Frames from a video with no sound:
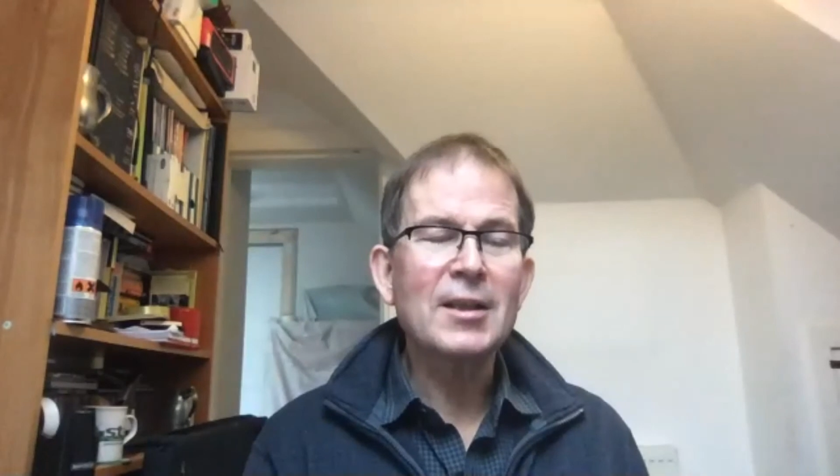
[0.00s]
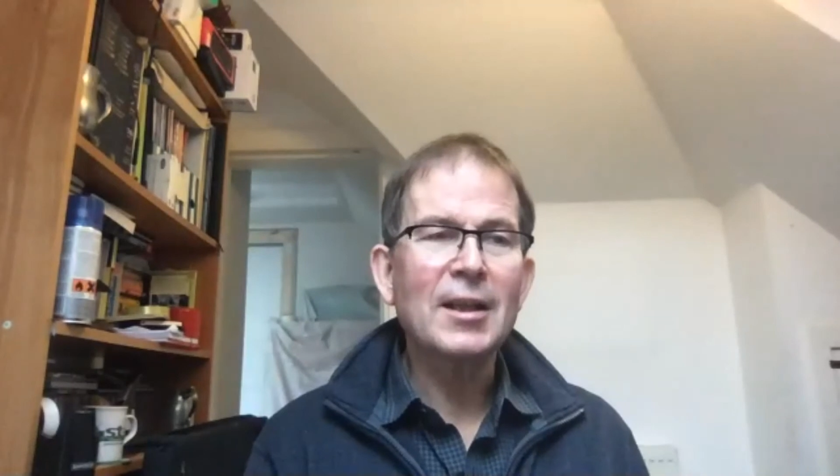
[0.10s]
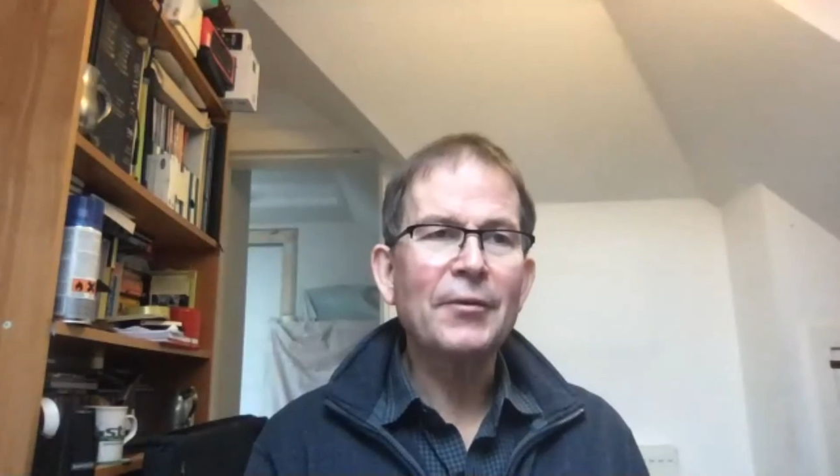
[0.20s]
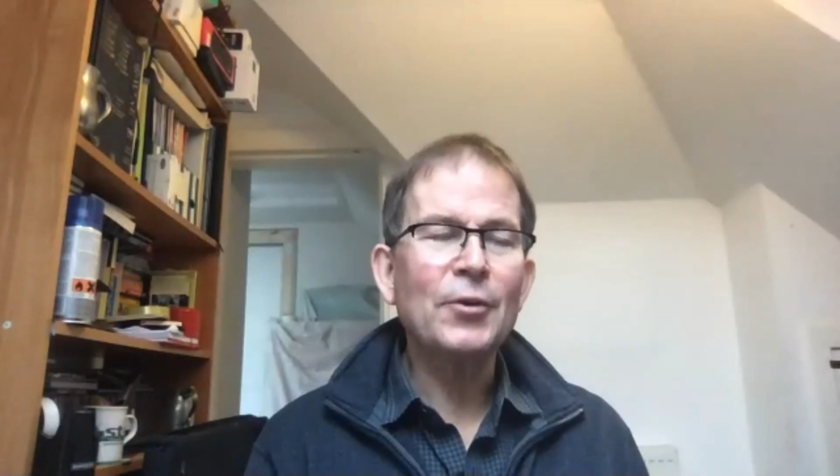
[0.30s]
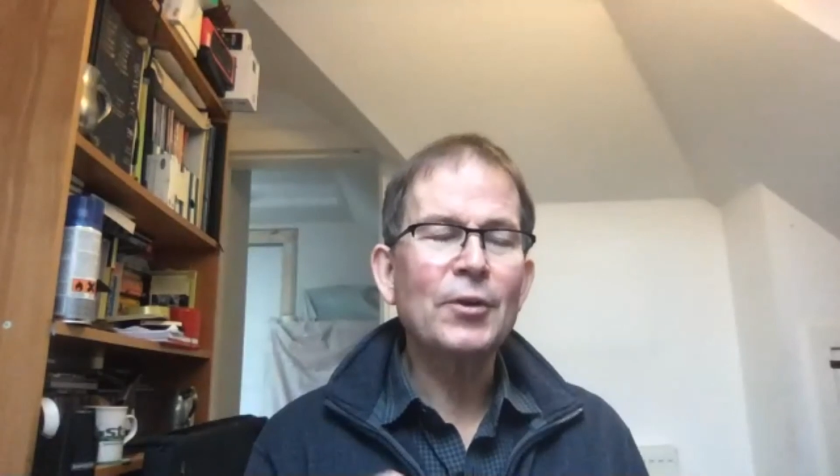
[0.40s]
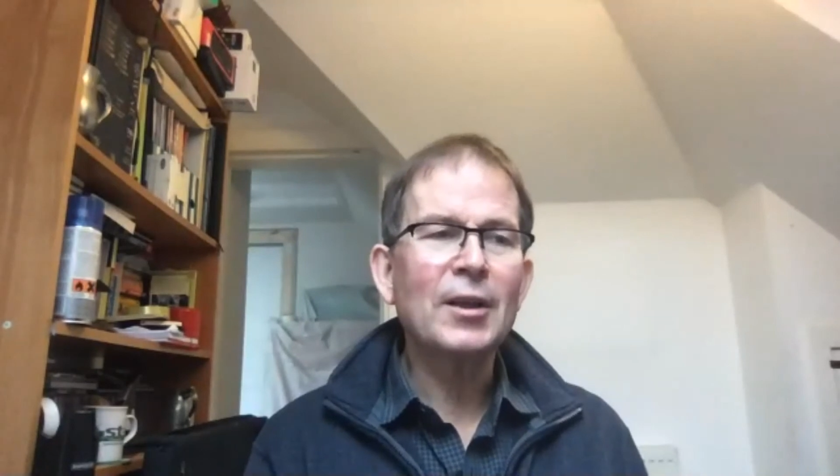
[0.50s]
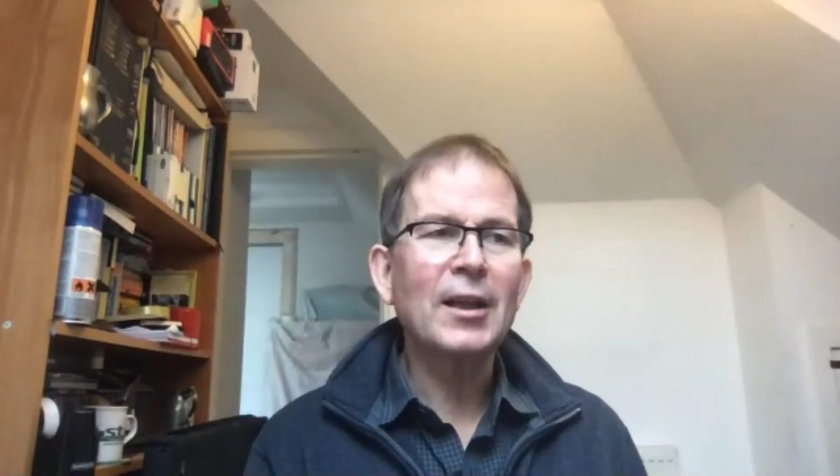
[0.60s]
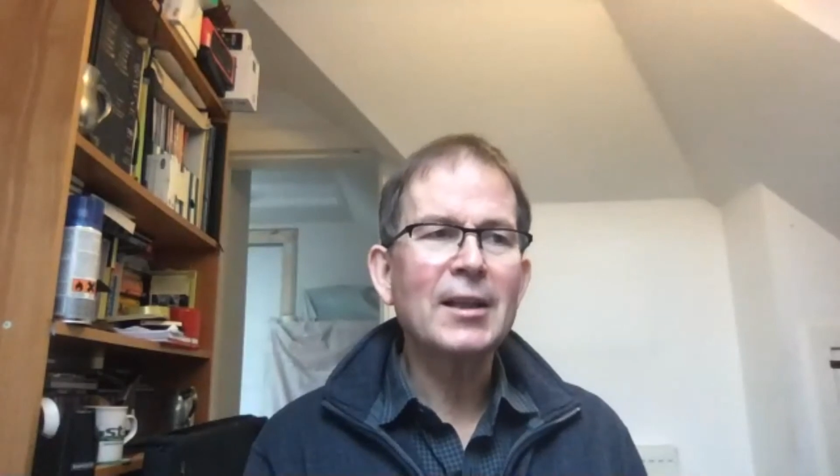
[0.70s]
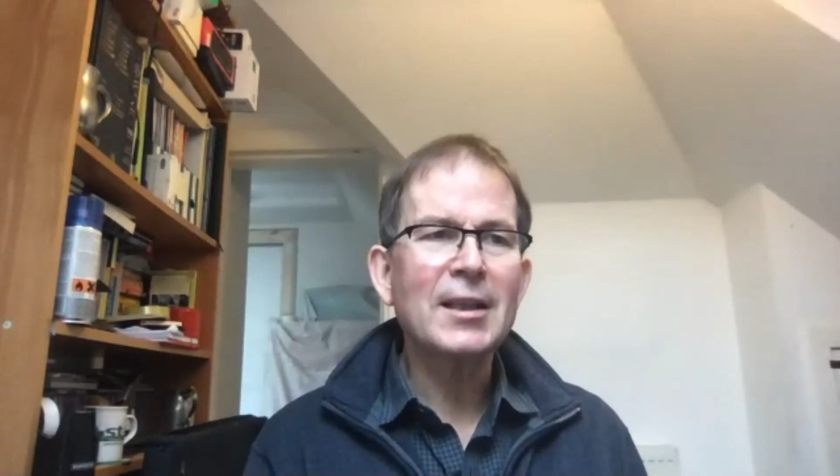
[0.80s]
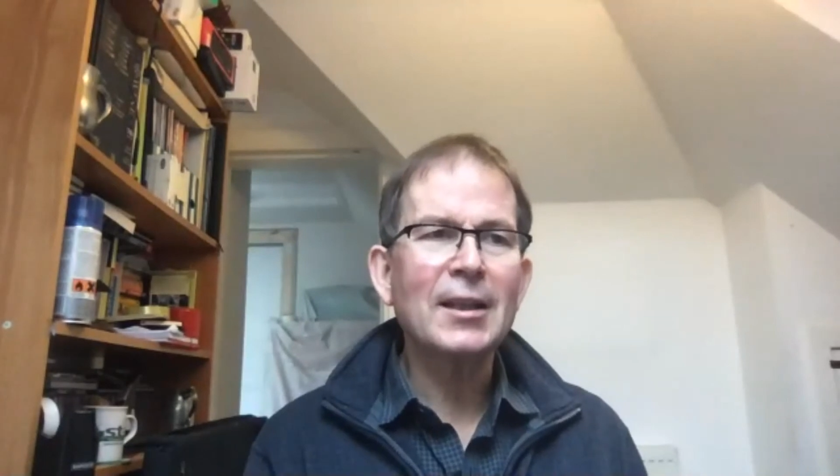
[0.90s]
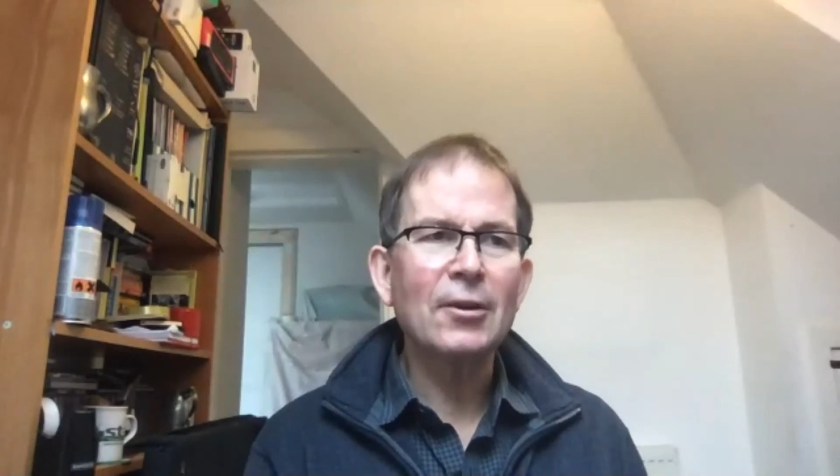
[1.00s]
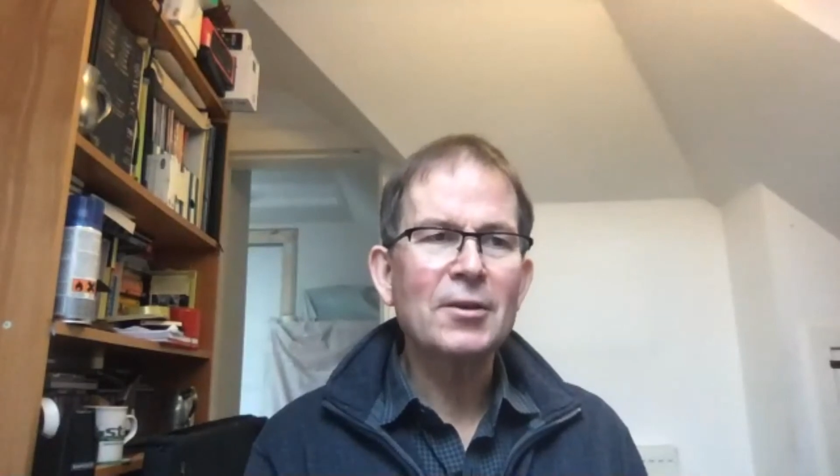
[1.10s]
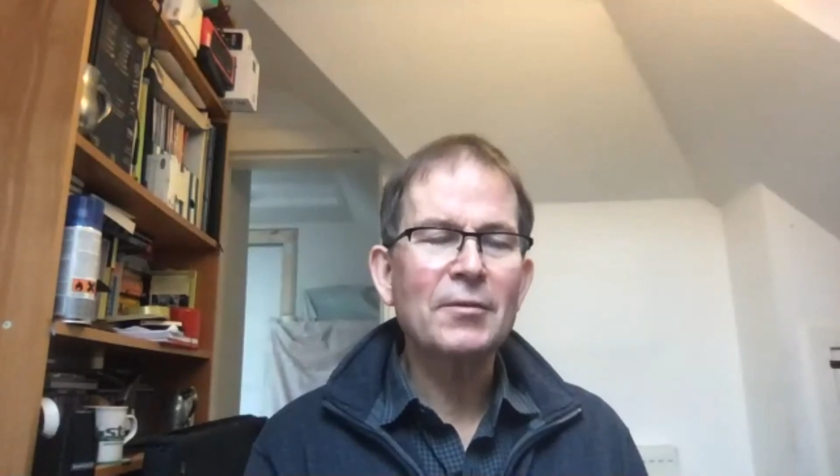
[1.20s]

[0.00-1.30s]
if you're collecting lots of